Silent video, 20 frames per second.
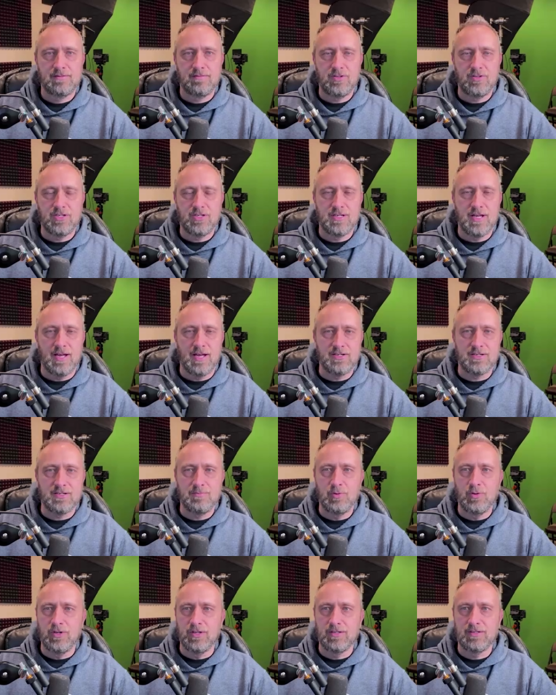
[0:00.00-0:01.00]
which is not
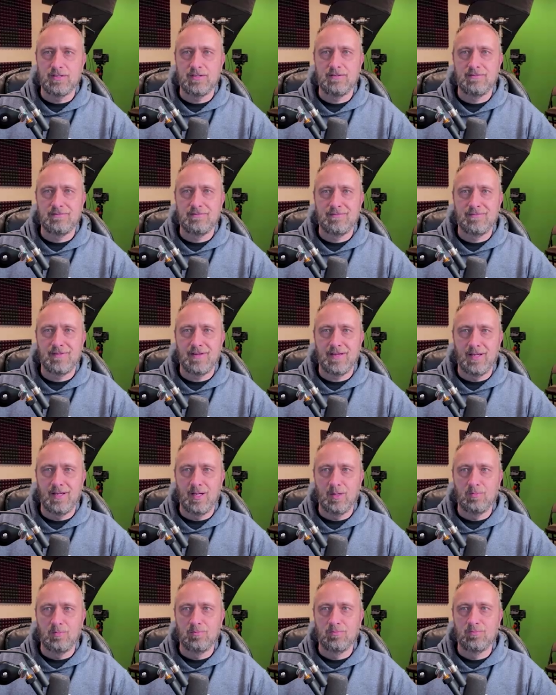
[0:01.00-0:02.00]
just Buddhist.
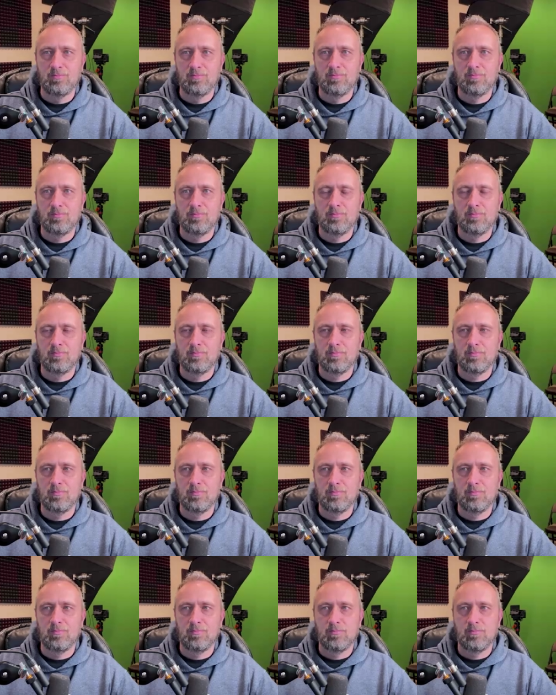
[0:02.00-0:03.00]

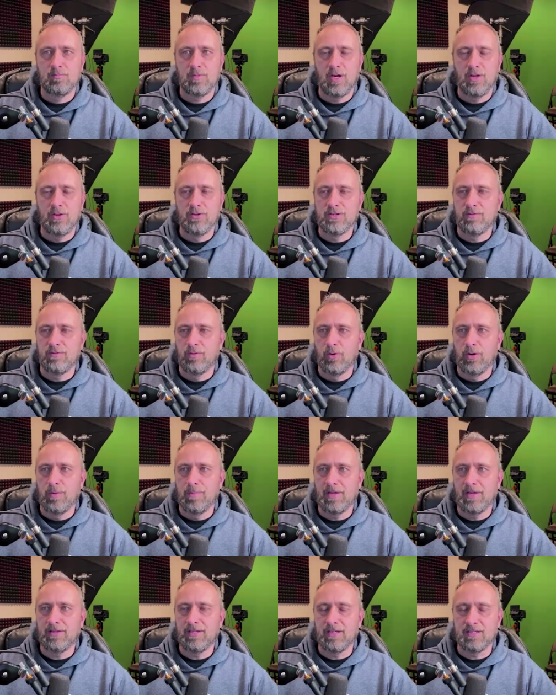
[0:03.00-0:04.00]
Others have wrote
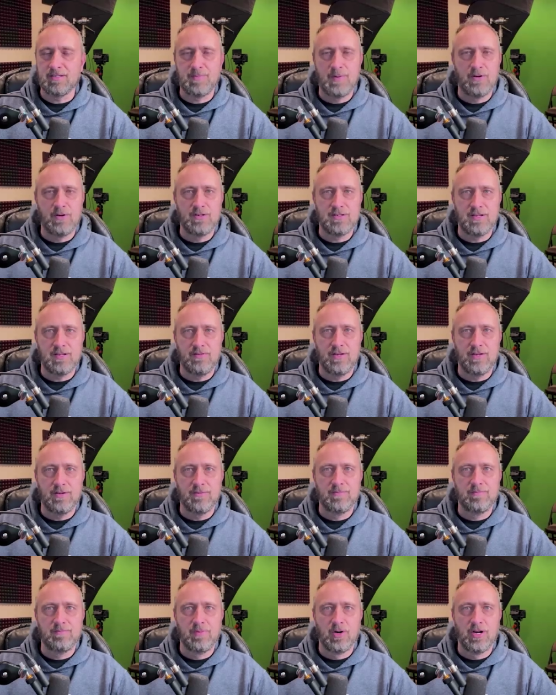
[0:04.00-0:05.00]
about the experience of it.
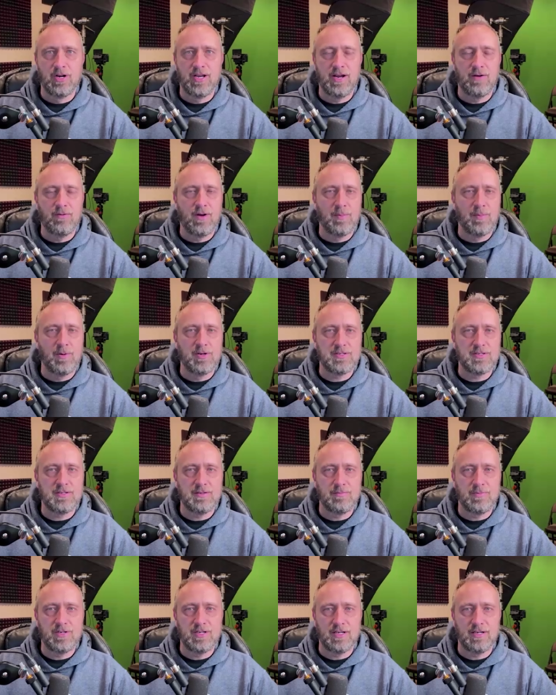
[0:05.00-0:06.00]
Bernadette Roberts,
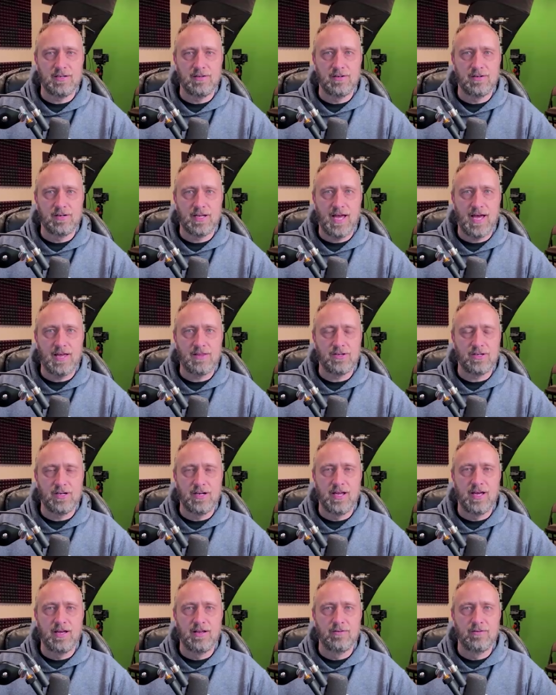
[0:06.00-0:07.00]
in particular, a Catholic
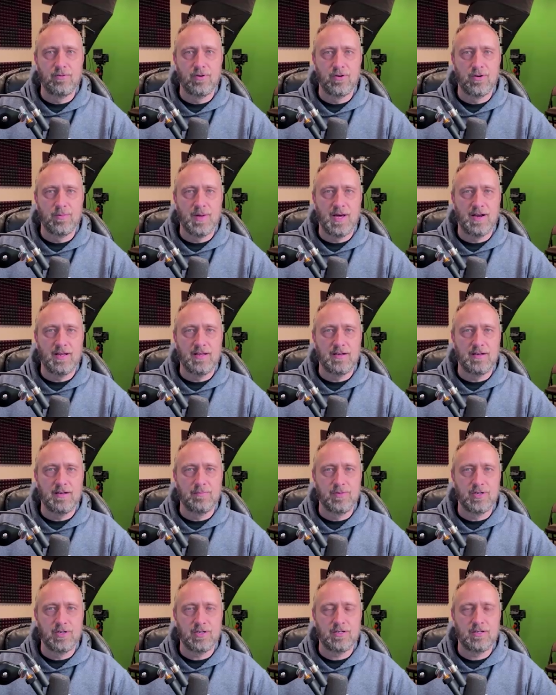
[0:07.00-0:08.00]
nun, wrote about it in a
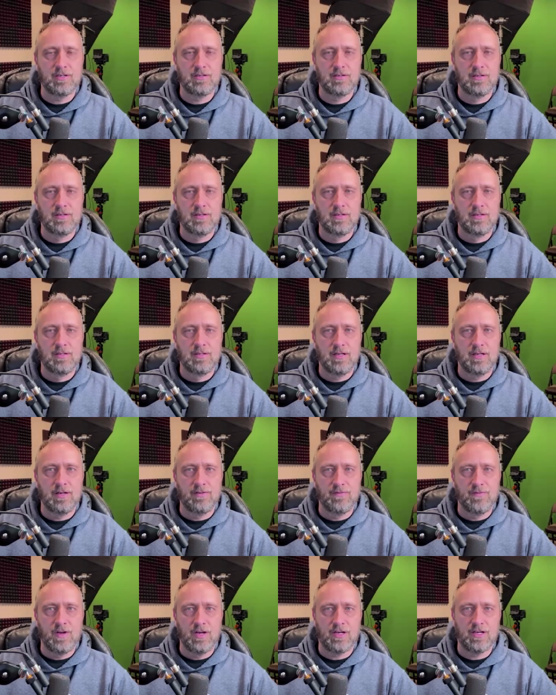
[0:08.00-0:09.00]
book,
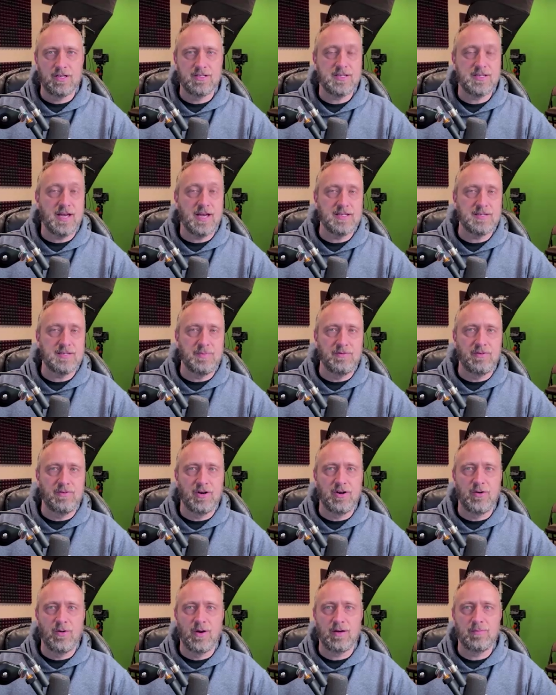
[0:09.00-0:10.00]
a concise but
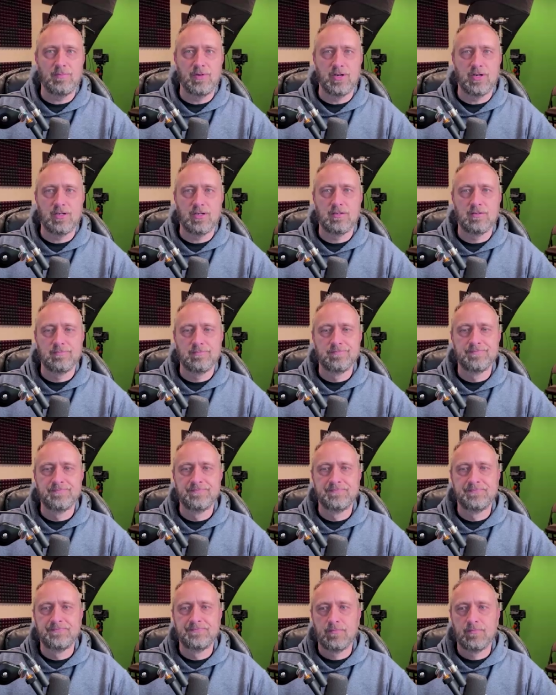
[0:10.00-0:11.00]
very direct book
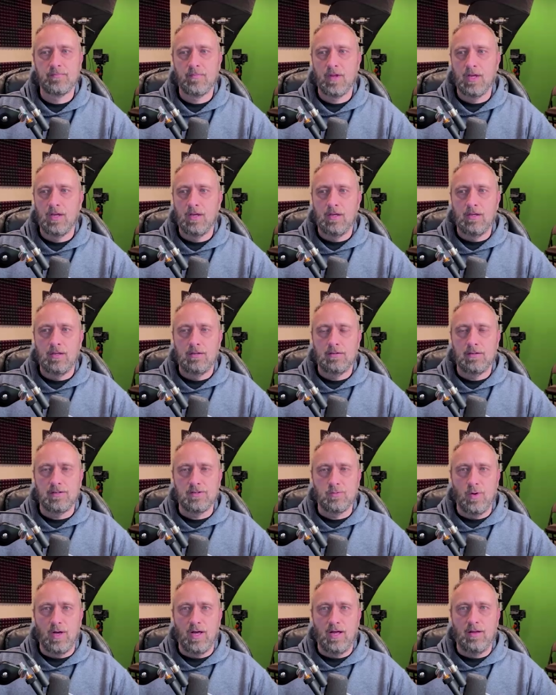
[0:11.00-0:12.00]

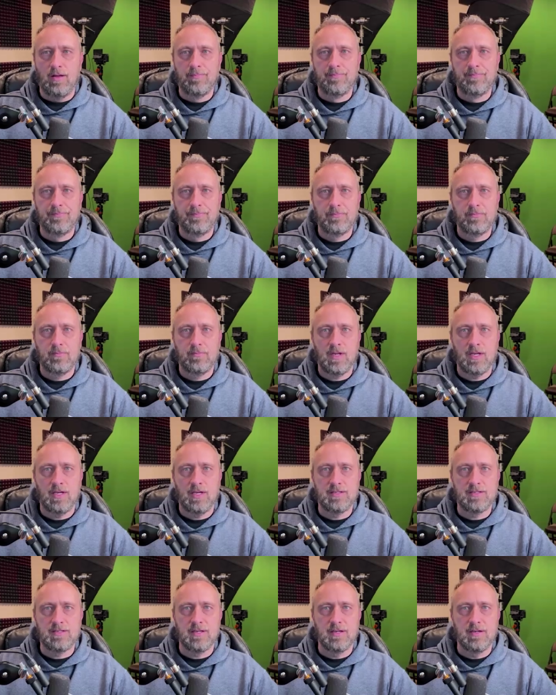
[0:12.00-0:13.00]
as well.
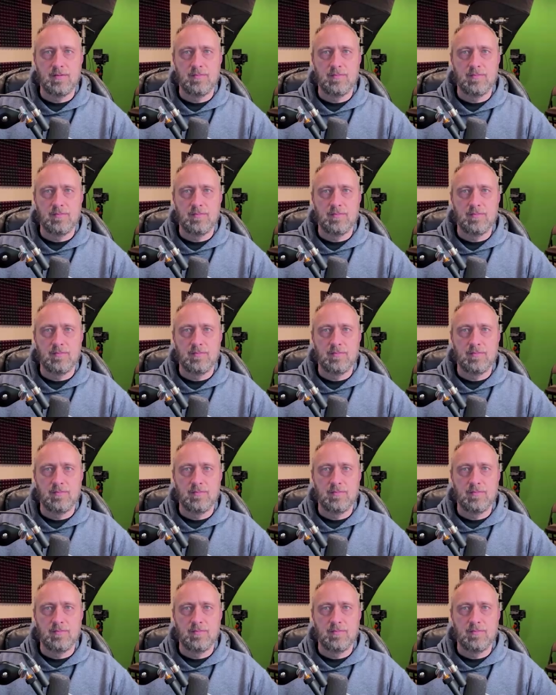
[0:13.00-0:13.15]
It's